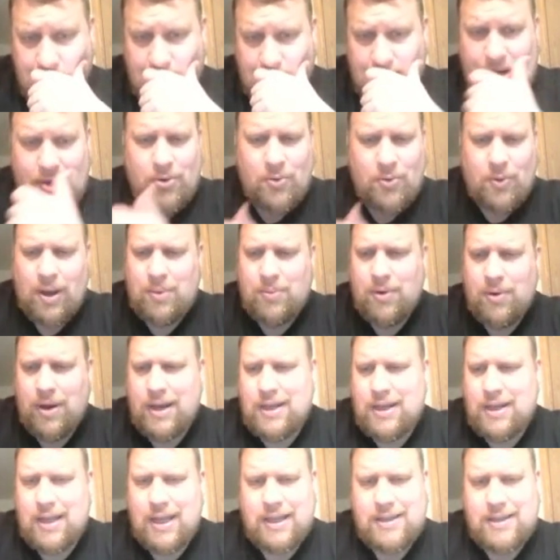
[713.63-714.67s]
I don't know why I'm writing
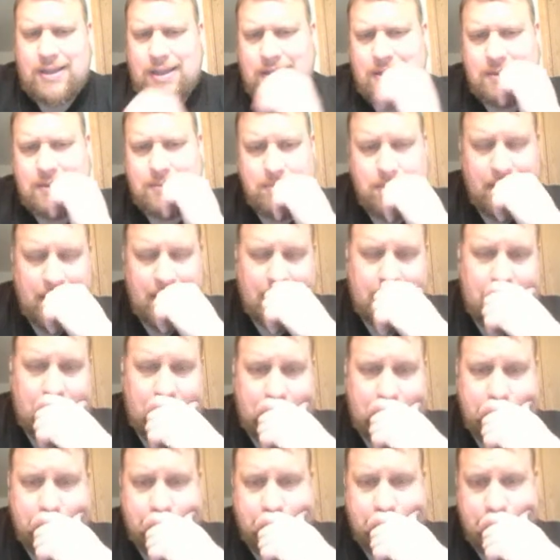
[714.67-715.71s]
it like this, but I did,